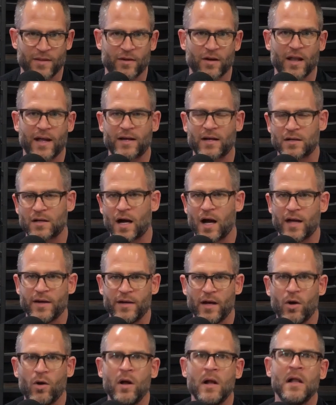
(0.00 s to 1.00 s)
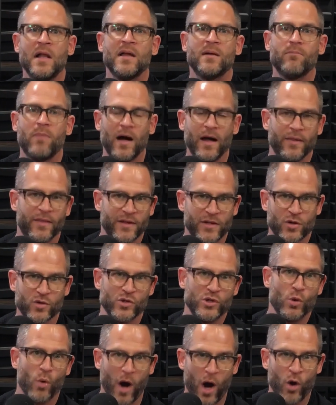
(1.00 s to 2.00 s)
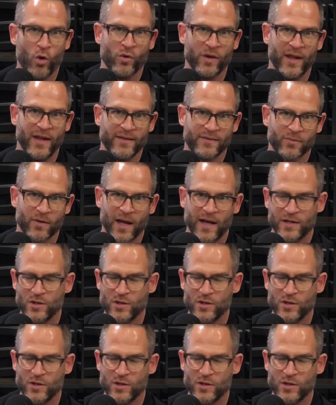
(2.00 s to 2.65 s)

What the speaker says: They're like a condo, but you own it, right?